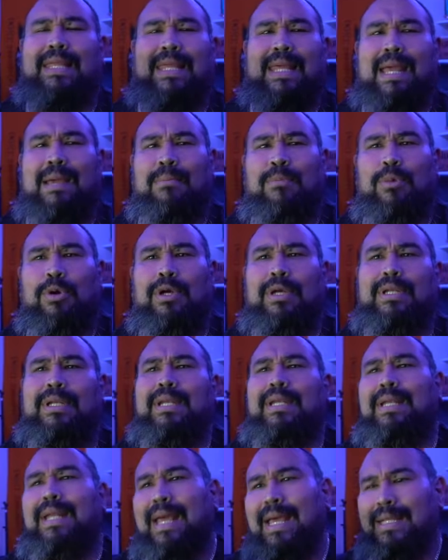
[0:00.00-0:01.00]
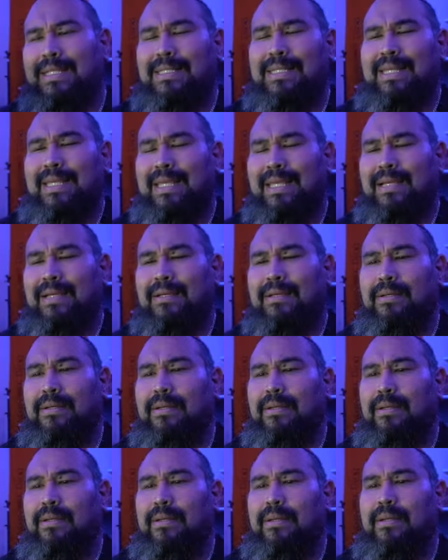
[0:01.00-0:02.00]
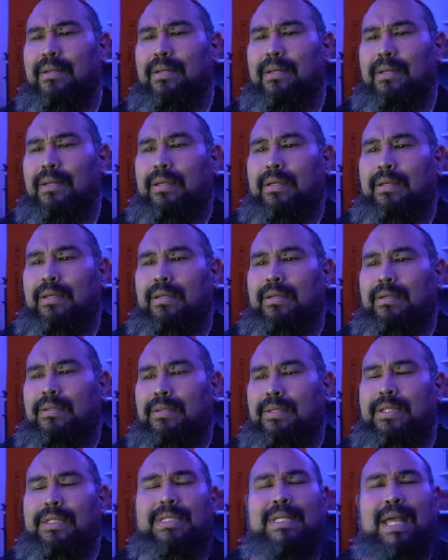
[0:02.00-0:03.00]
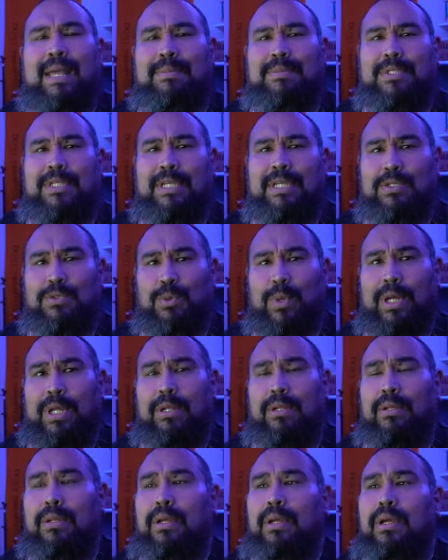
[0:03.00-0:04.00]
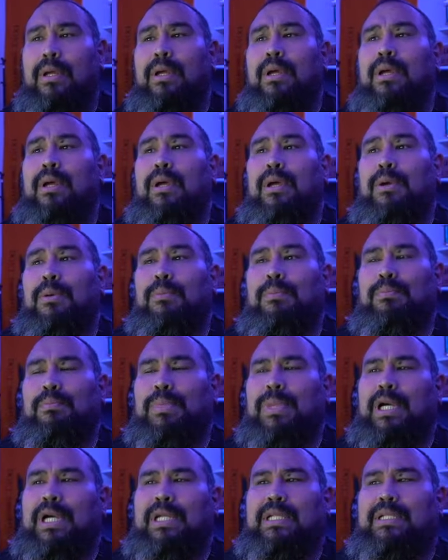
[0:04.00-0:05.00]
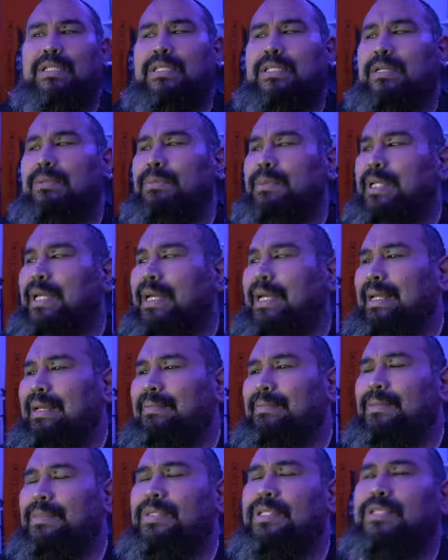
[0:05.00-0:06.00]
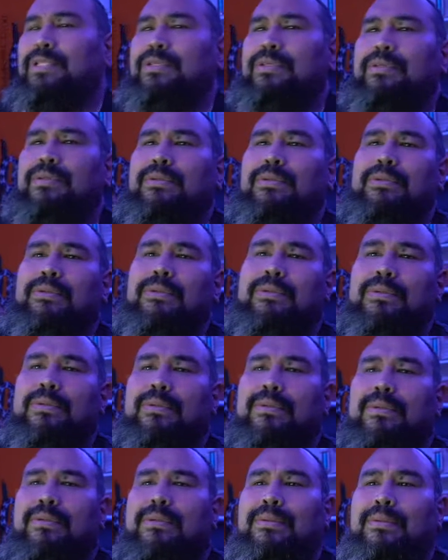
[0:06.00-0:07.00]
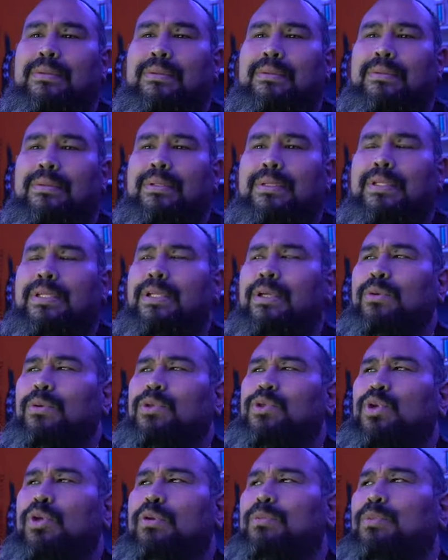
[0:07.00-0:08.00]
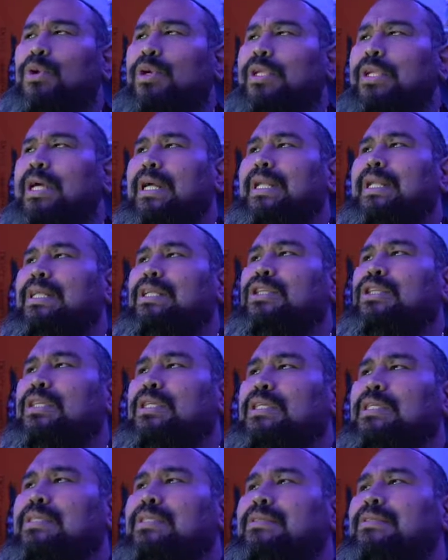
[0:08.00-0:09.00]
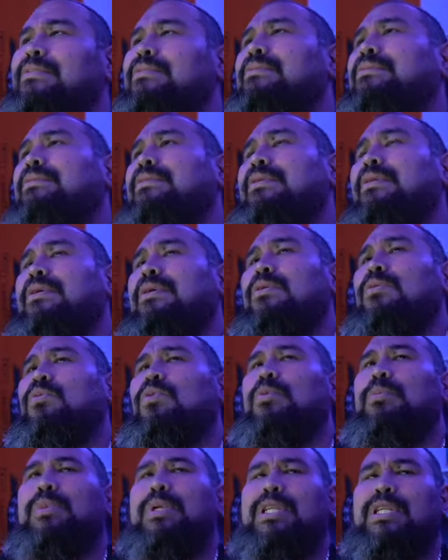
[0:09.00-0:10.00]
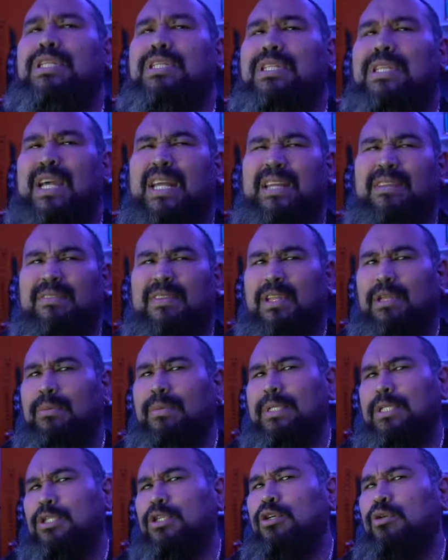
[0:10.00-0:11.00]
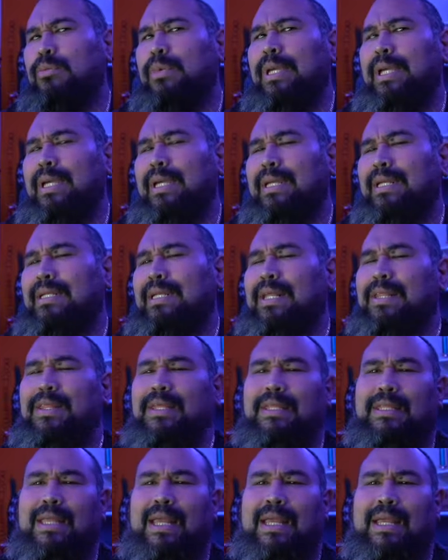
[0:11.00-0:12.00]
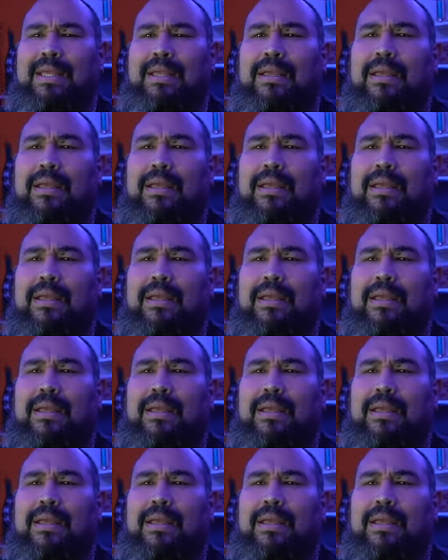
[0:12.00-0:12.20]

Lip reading: the M1 and has the Type-C as well. But sometimes, 12.9 inches would be just kind of a little bit too big. And I think like